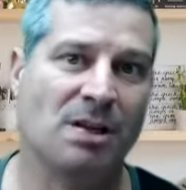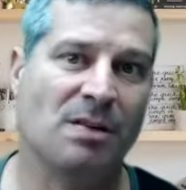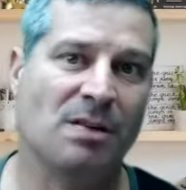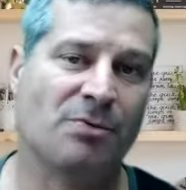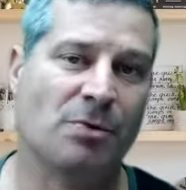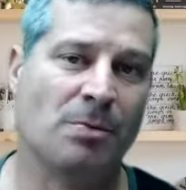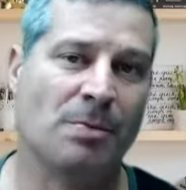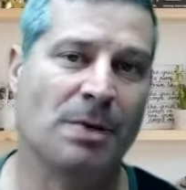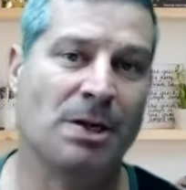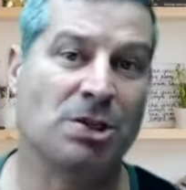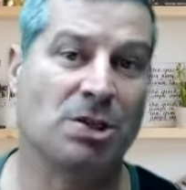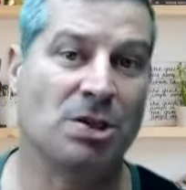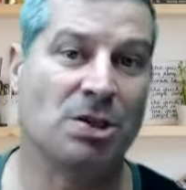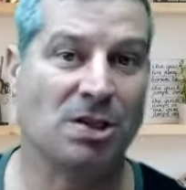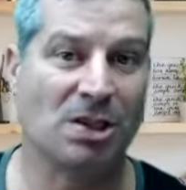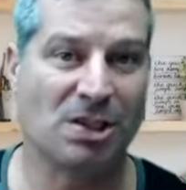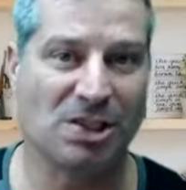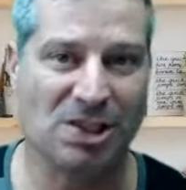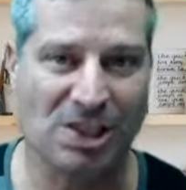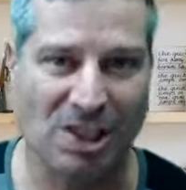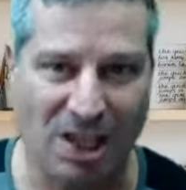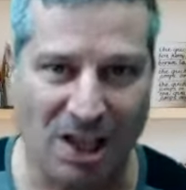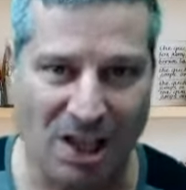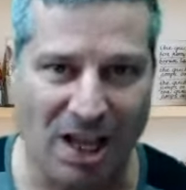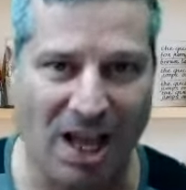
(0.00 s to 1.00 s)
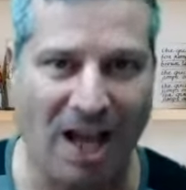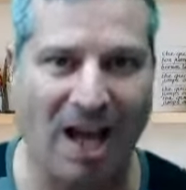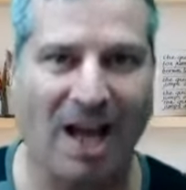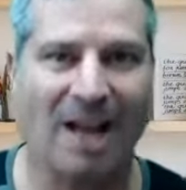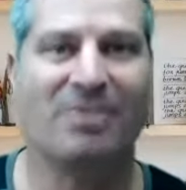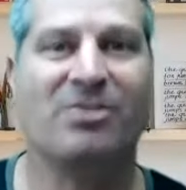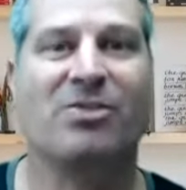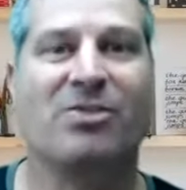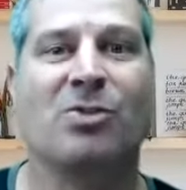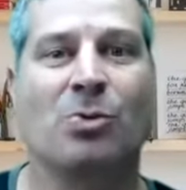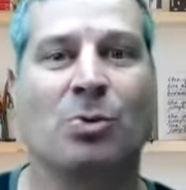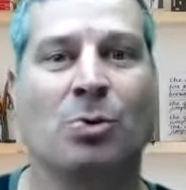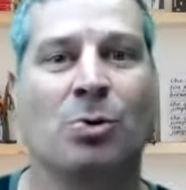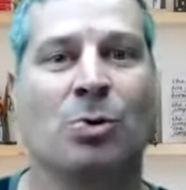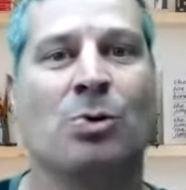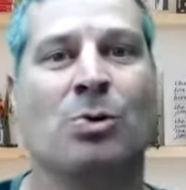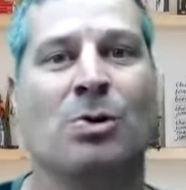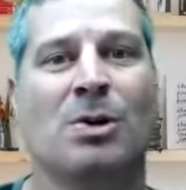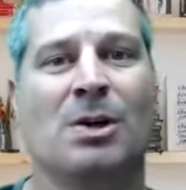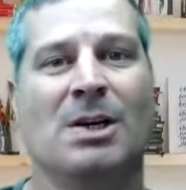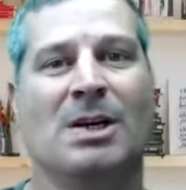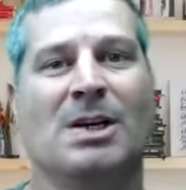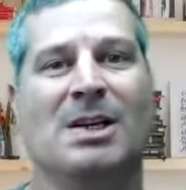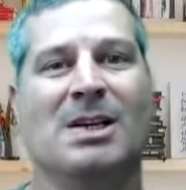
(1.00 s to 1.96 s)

information. There's a lot to